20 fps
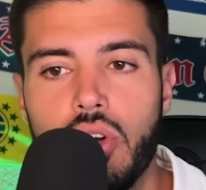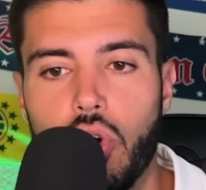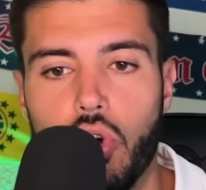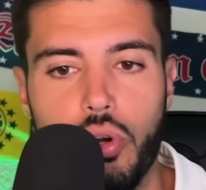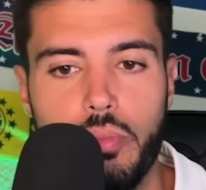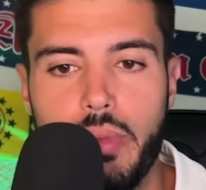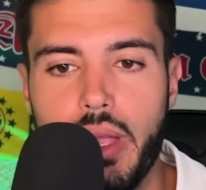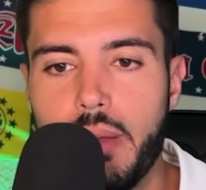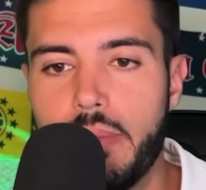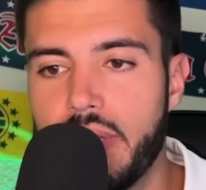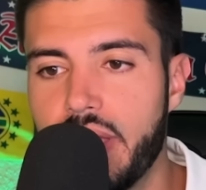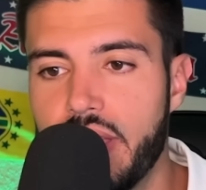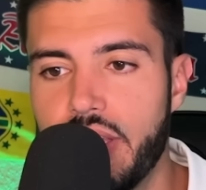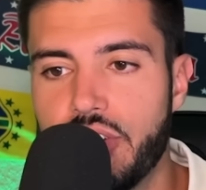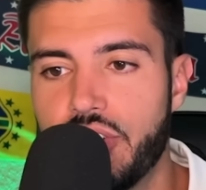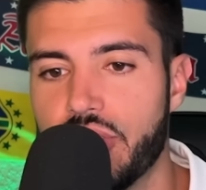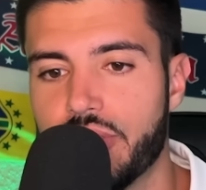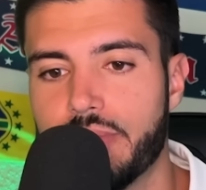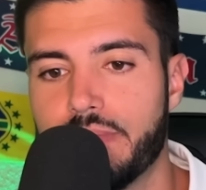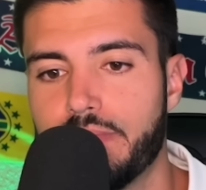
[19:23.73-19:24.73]
or maybe he
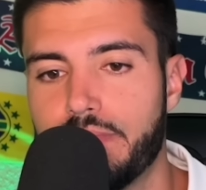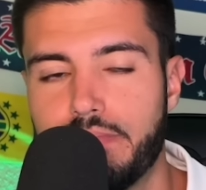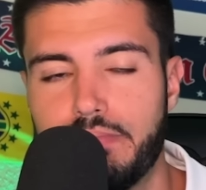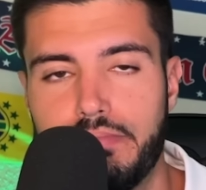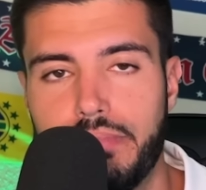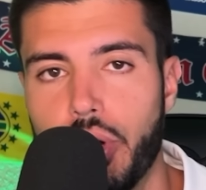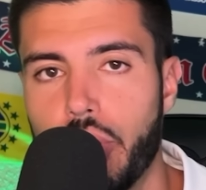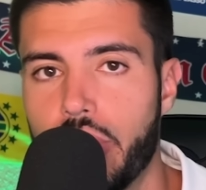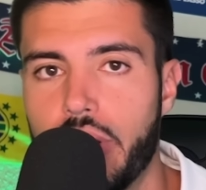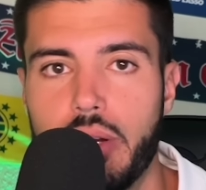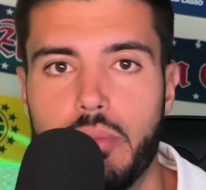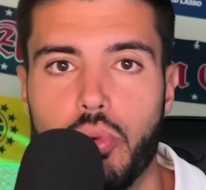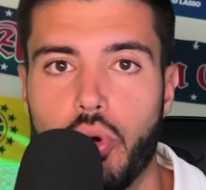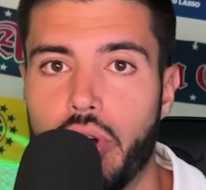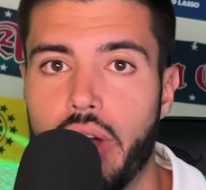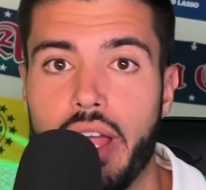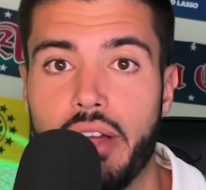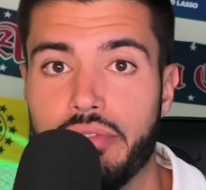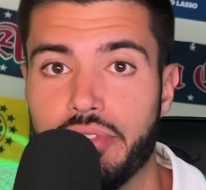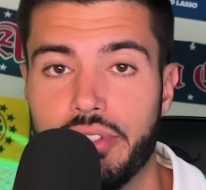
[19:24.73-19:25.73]
just put in
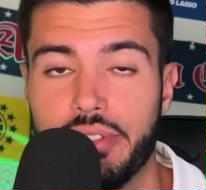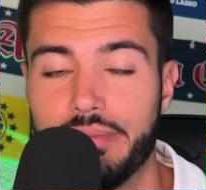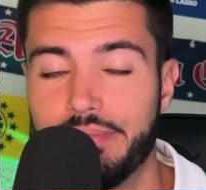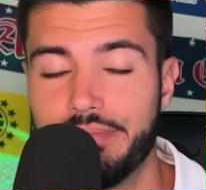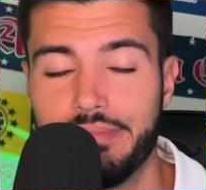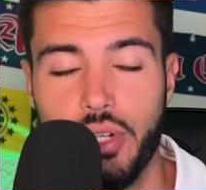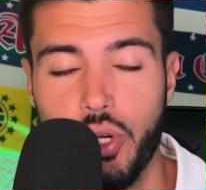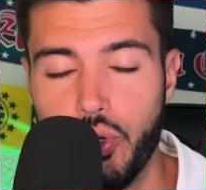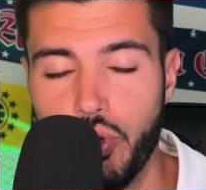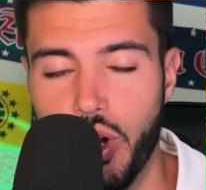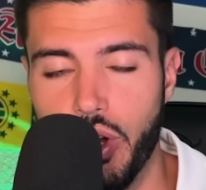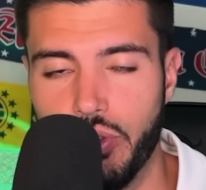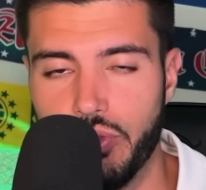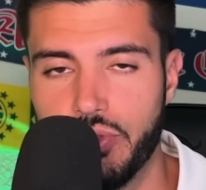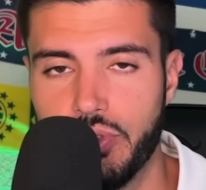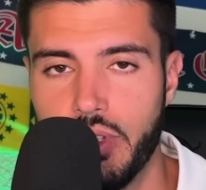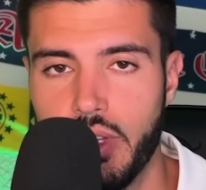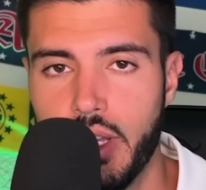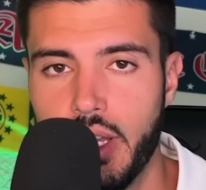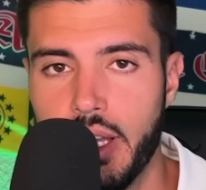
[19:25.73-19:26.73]
more effort, who
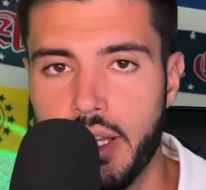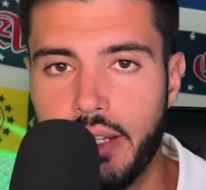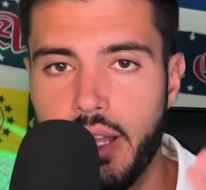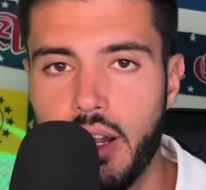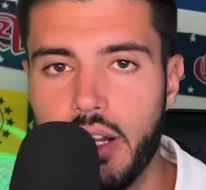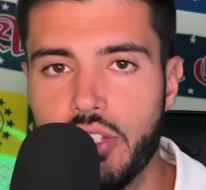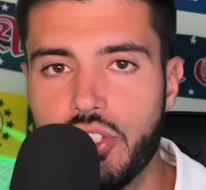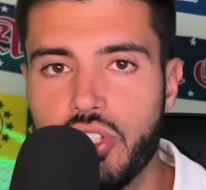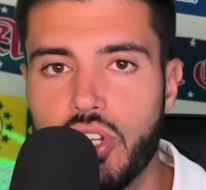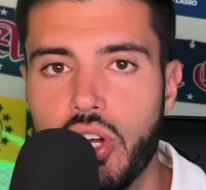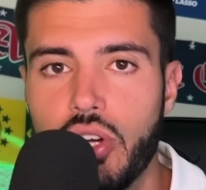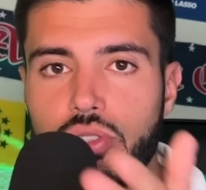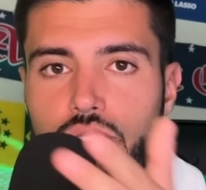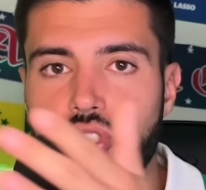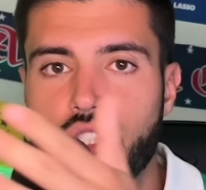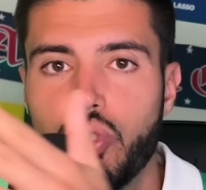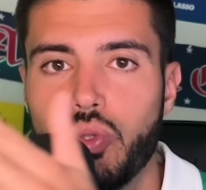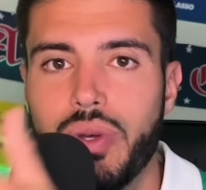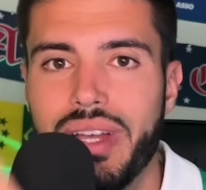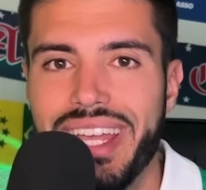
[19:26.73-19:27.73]
knows. Now let's go
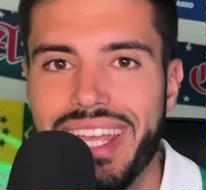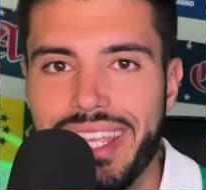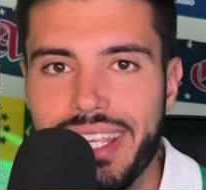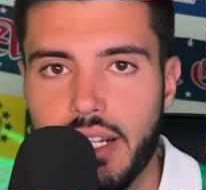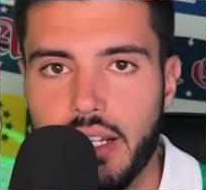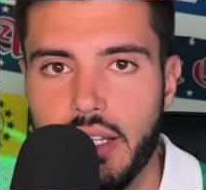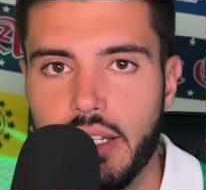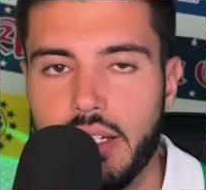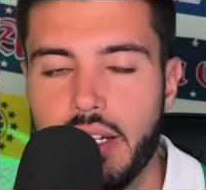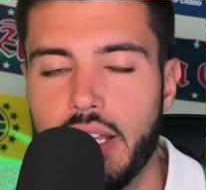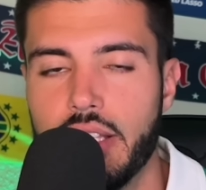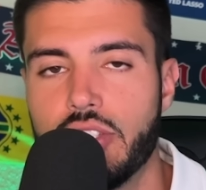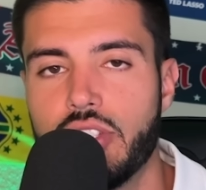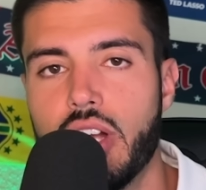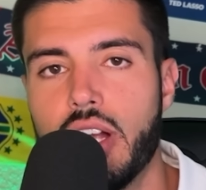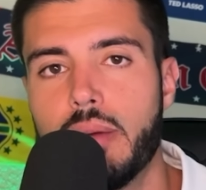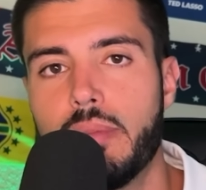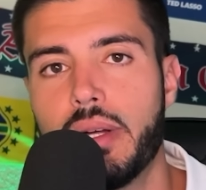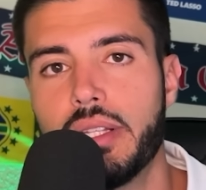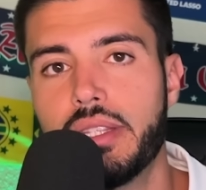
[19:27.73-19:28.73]
to England and
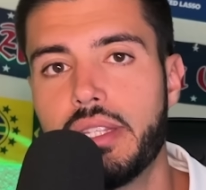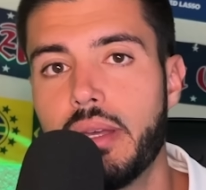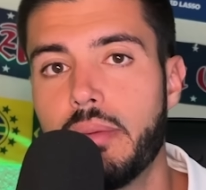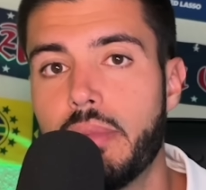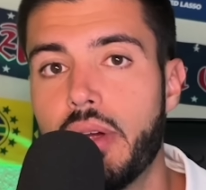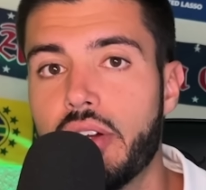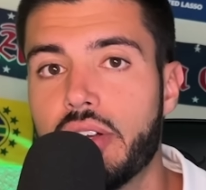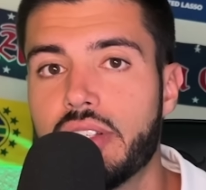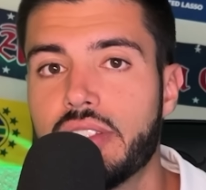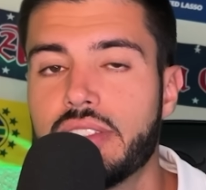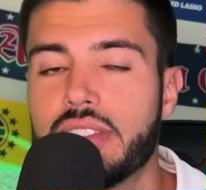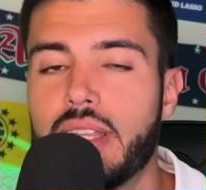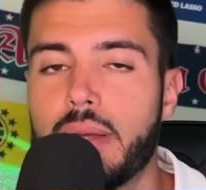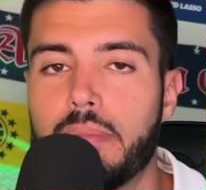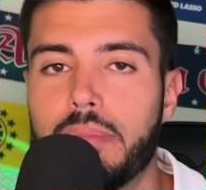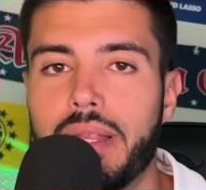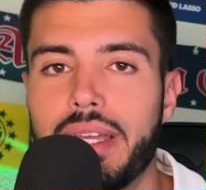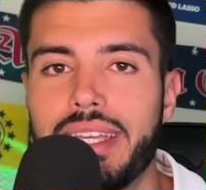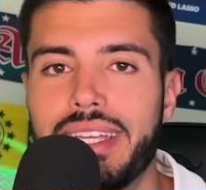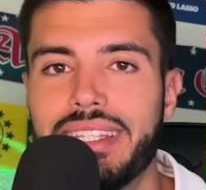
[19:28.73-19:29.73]
talk about the Americans
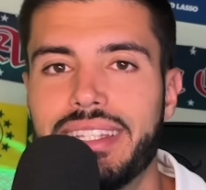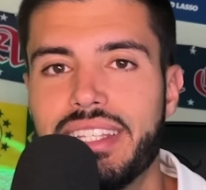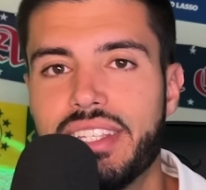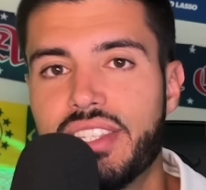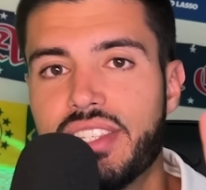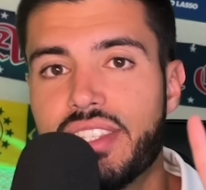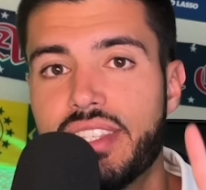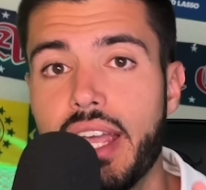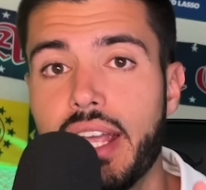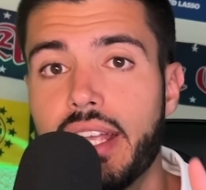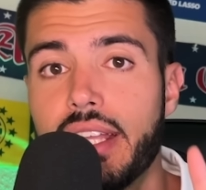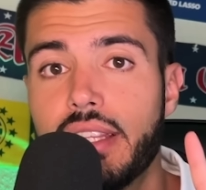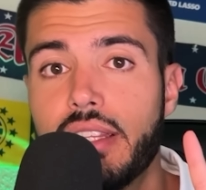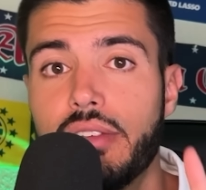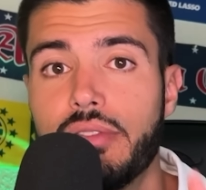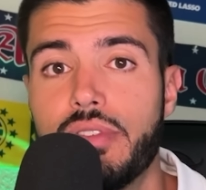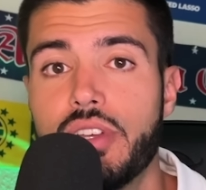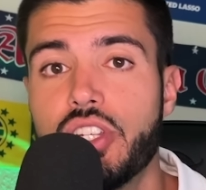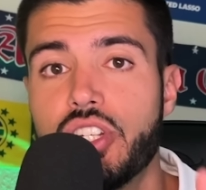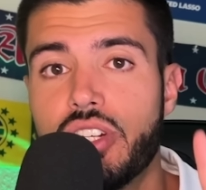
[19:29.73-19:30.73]
that play in the second
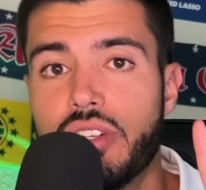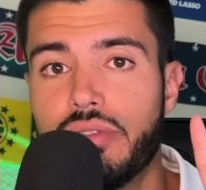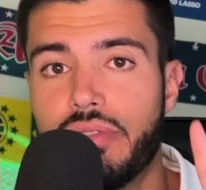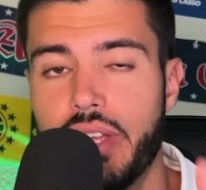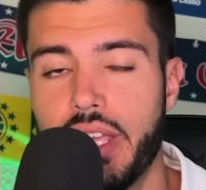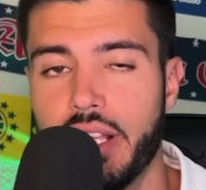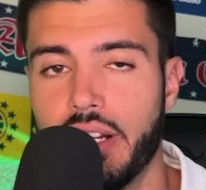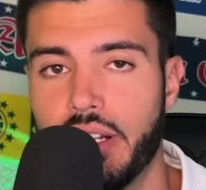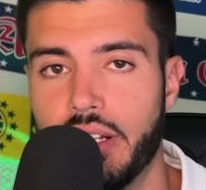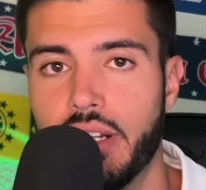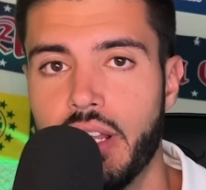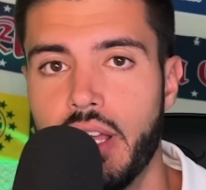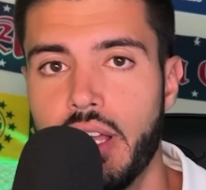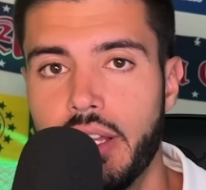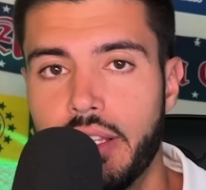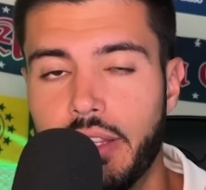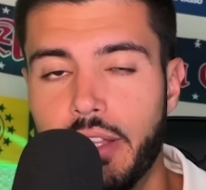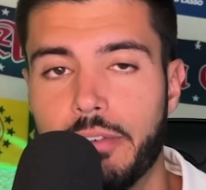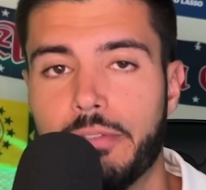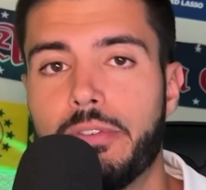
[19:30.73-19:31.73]
division of England,
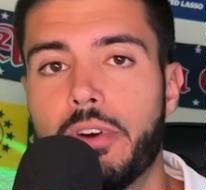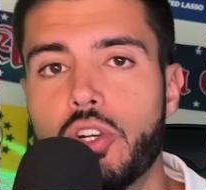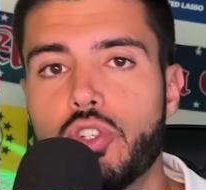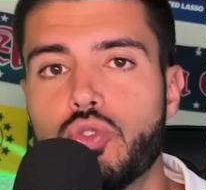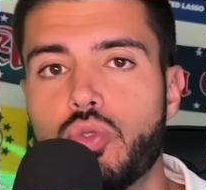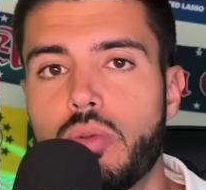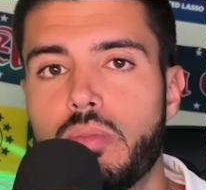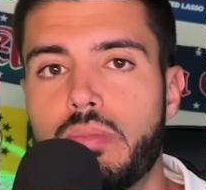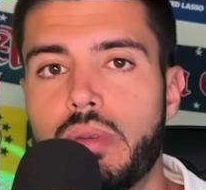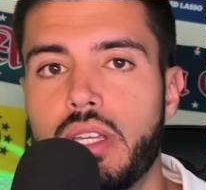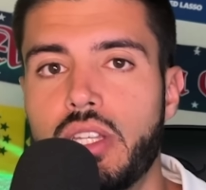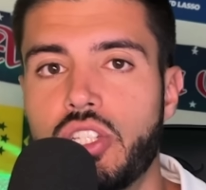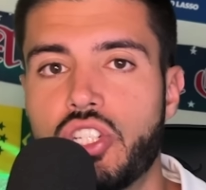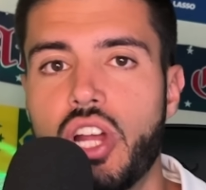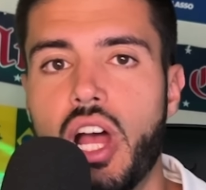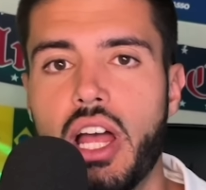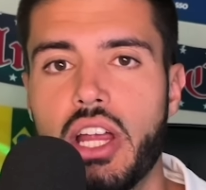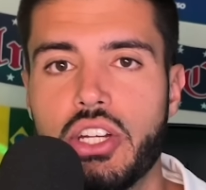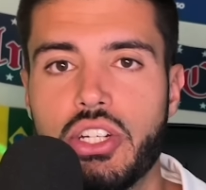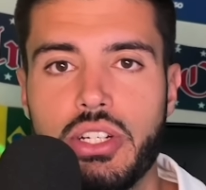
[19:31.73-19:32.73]
the first one being
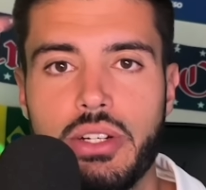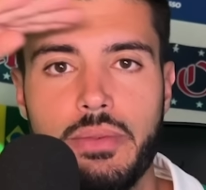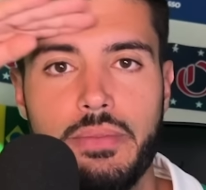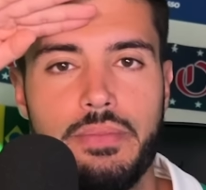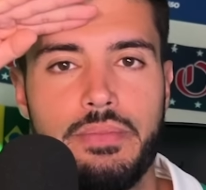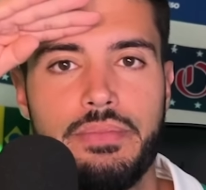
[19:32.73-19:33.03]
Josh